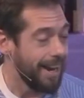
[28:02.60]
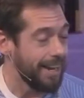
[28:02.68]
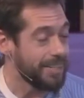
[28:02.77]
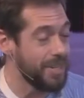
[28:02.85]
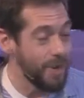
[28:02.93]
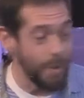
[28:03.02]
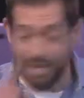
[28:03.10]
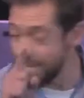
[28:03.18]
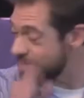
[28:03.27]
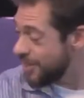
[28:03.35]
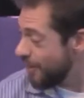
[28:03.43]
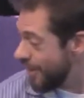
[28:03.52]
Do you know what
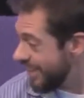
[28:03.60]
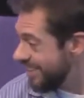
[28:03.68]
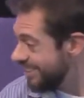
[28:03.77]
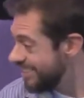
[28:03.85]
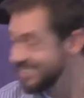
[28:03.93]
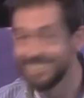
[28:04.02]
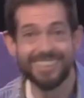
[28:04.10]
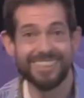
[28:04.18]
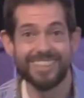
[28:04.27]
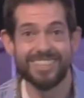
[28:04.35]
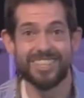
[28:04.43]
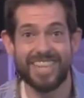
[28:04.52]
he's doing?
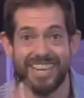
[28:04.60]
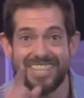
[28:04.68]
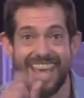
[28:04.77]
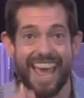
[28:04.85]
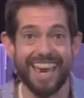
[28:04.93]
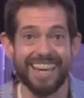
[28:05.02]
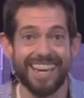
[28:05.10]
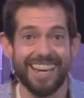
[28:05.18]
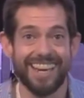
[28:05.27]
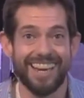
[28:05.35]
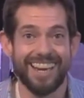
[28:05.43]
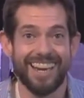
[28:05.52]
Catch that.
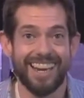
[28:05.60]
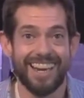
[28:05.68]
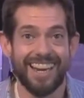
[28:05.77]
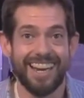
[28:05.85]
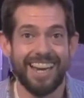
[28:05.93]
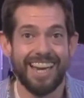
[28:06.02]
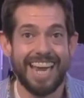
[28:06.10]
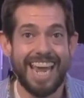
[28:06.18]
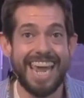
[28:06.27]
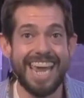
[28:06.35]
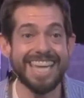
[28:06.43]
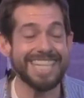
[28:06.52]
He
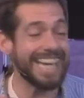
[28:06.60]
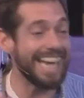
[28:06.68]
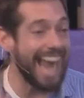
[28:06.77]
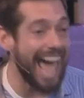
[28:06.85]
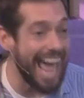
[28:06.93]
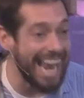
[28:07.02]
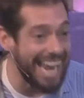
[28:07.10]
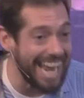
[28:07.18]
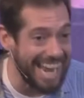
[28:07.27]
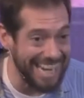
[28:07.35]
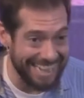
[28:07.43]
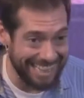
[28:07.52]
is
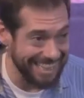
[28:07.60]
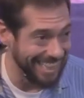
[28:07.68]
lying.